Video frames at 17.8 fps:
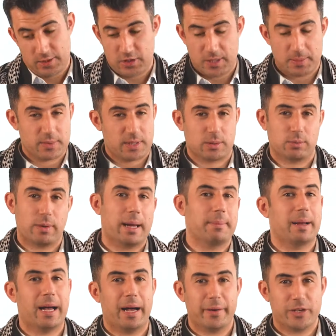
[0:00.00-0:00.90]

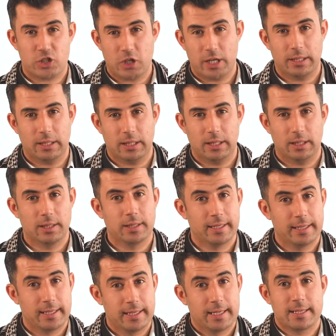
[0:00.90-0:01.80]
subscribe our channel,
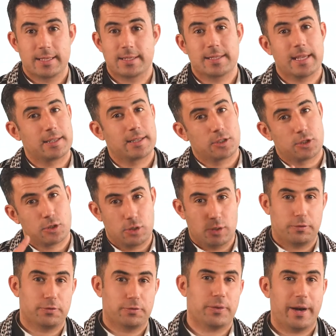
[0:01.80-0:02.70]
send it to
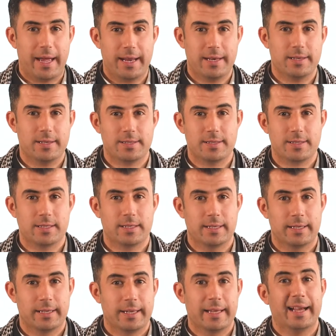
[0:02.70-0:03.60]
your friends,
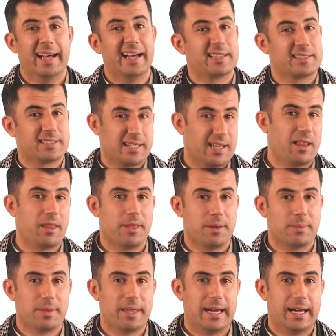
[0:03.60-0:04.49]
and tell
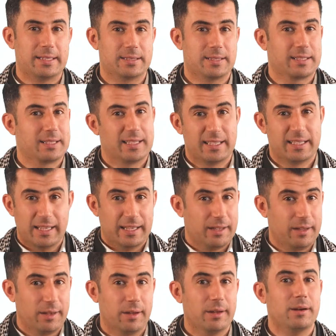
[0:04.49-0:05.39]
them that
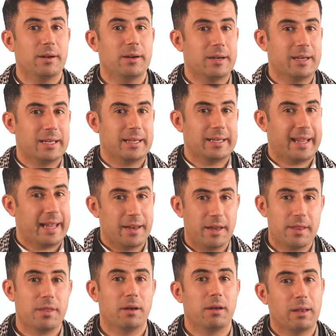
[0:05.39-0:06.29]
learning
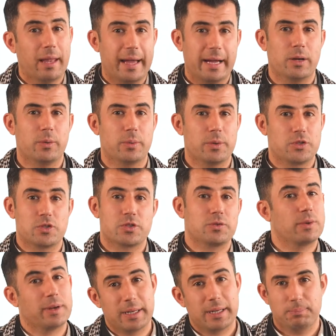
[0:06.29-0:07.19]
another language
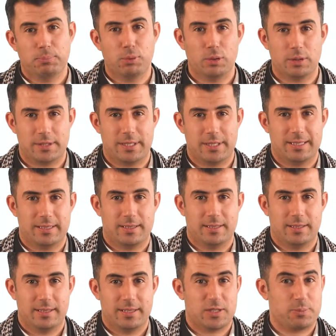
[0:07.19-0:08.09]
is very
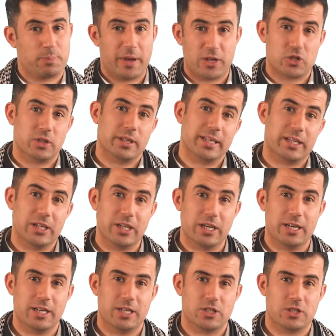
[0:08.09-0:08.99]
important, especially
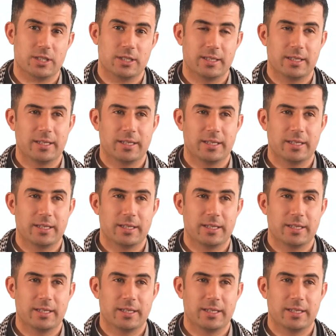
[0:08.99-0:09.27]
Kurdish.